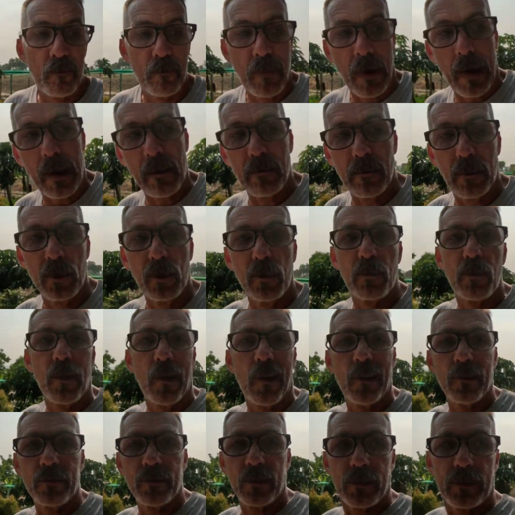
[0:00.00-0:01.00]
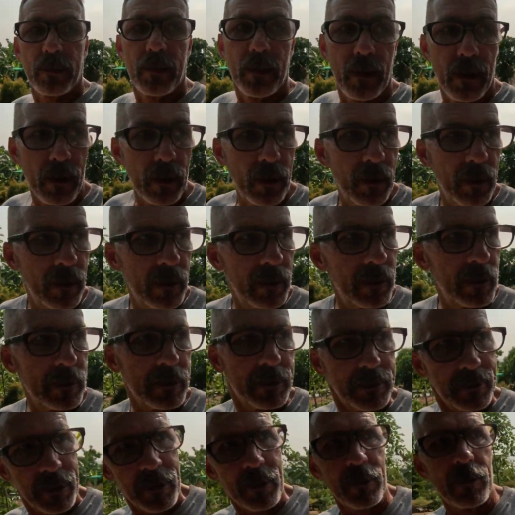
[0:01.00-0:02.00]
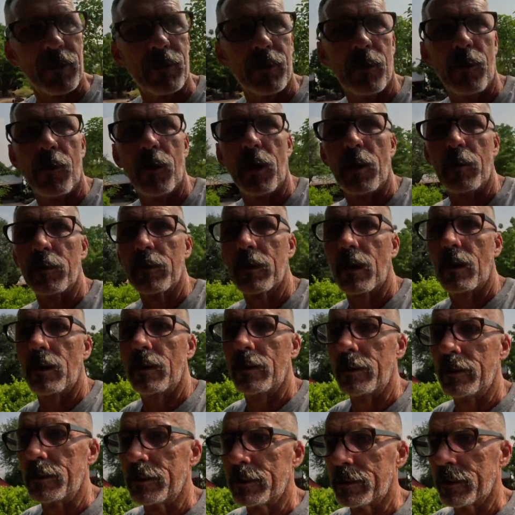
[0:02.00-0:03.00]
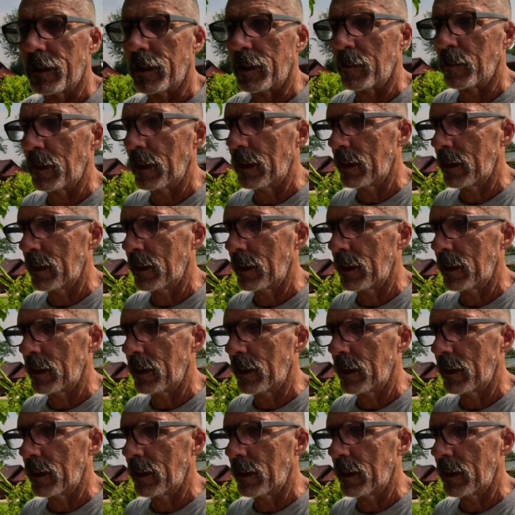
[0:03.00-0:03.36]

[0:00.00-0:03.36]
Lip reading: bamboo project here. Still don't know what I'm calling this thing,